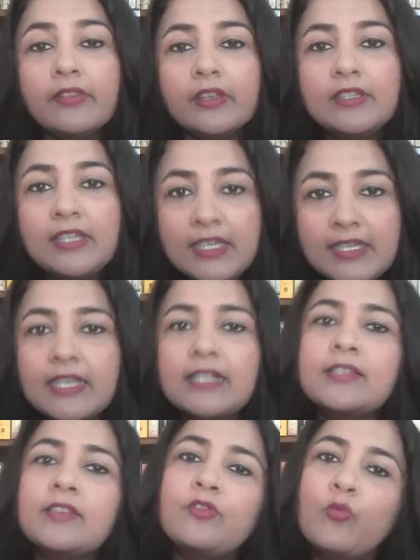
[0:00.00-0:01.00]
the
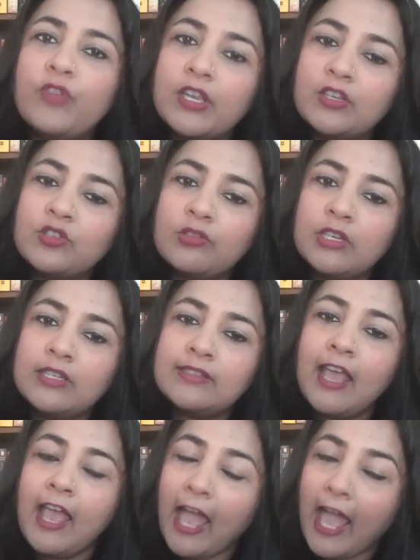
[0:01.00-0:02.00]
details of the
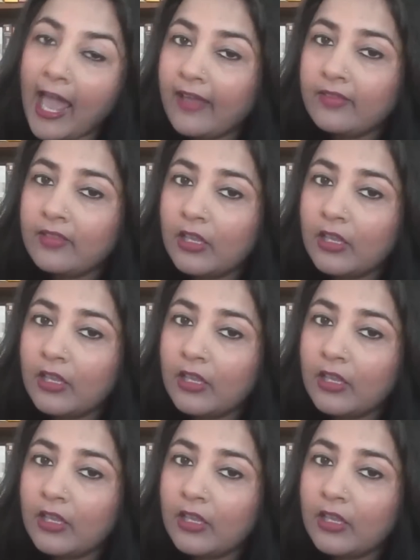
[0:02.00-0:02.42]
victories and the